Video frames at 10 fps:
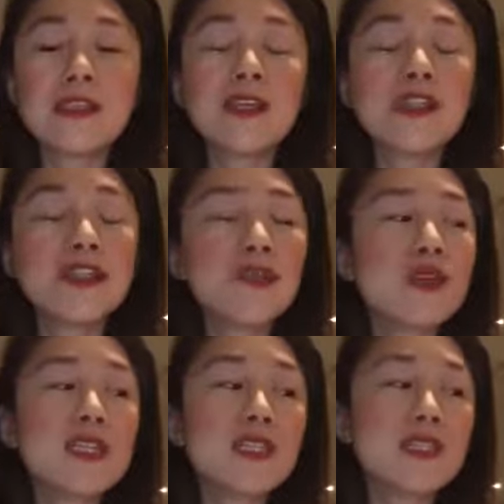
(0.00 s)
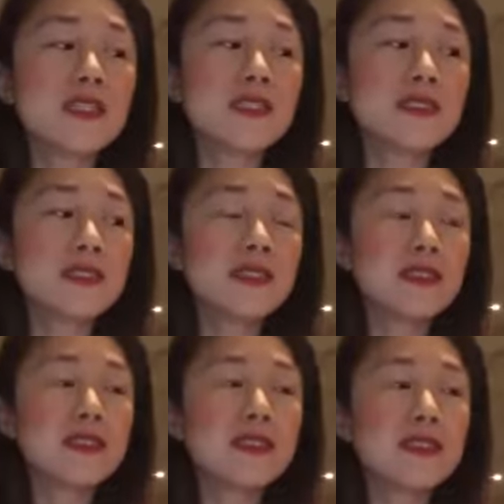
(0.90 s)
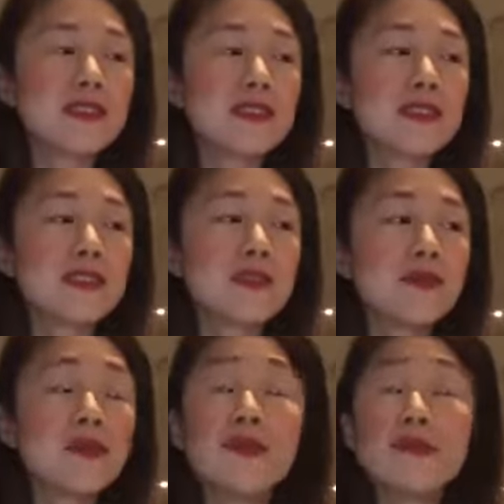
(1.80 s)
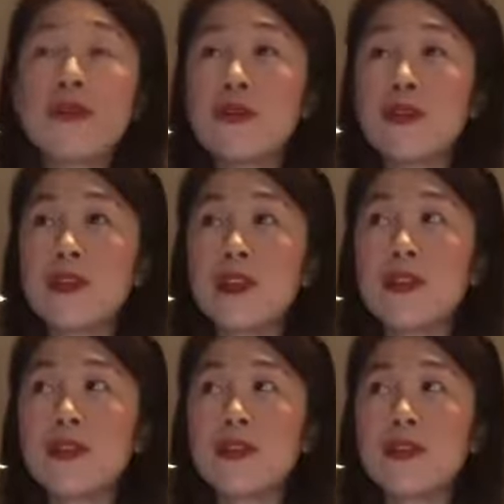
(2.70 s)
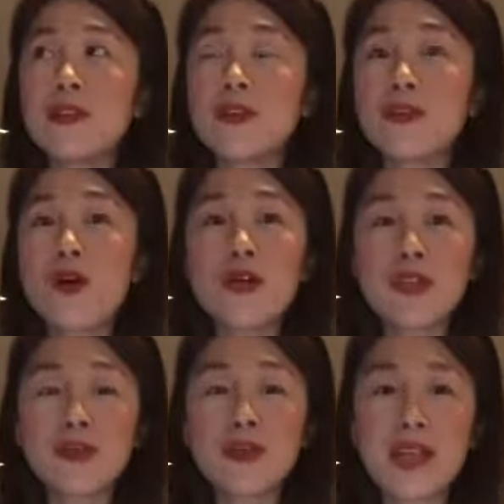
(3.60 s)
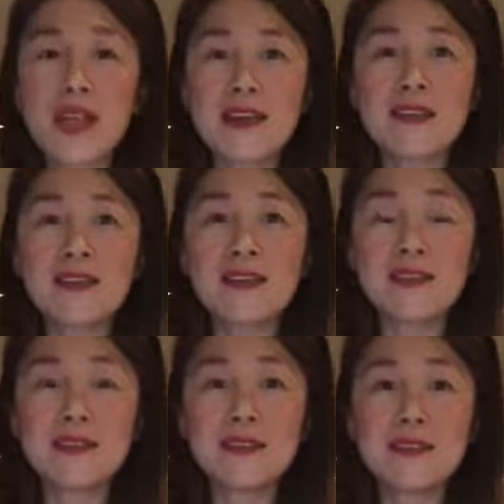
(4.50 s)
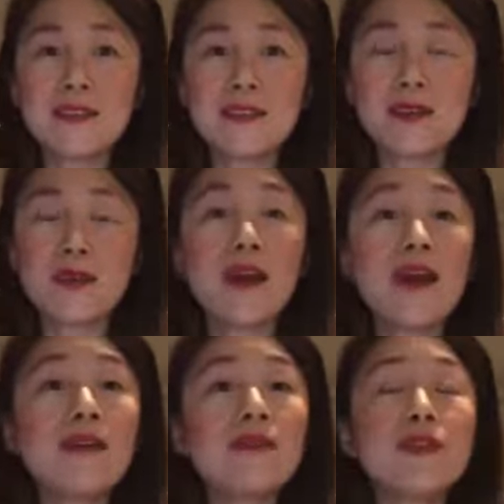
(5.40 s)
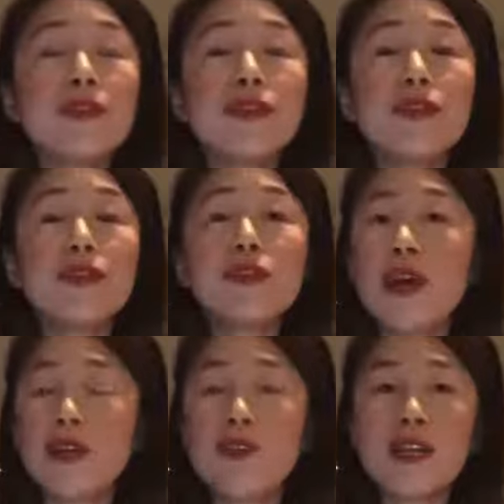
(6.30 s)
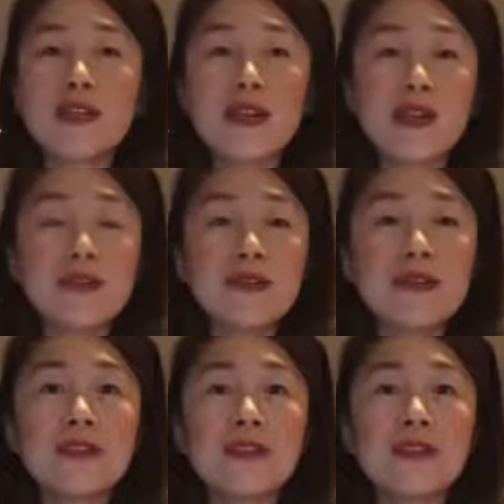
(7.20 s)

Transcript: And just resting with the knowing that all is okay. Wherever you are at right now